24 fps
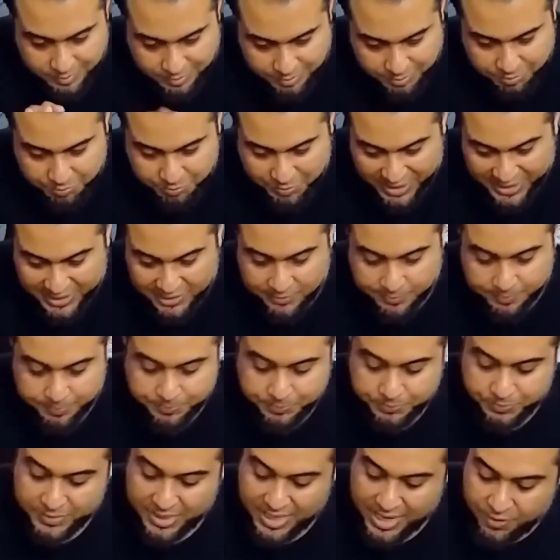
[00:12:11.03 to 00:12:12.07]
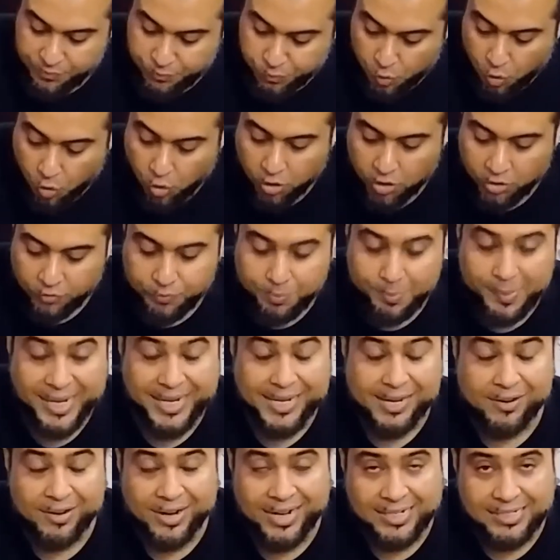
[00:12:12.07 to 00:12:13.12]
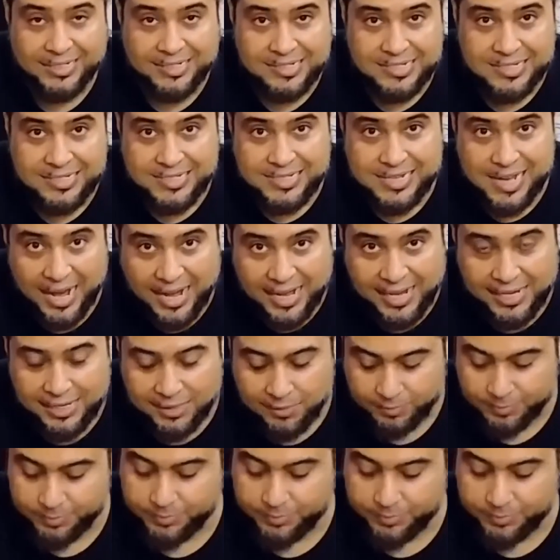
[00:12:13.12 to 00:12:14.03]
But if all of my characters die